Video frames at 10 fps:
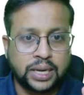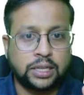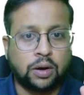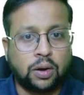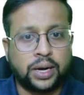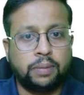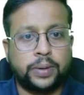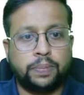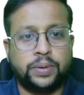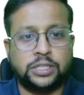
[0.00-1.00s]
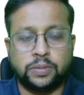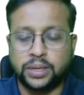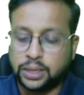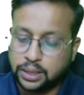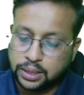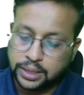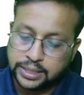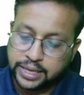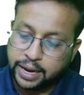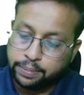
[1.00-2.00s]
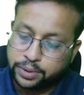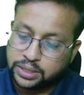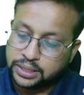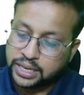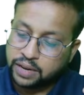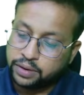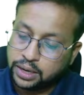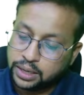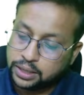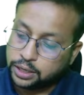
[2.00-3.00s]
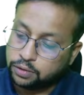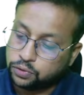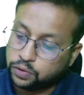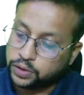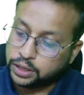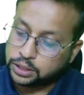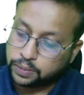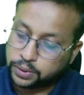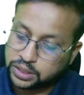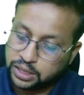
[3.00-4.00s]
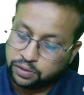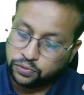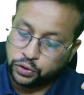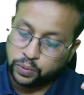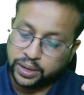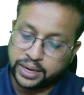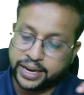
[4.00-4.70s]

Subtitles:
and the oral PrEP regimen is emtricitabine and tenofovir desoproxil fumarate,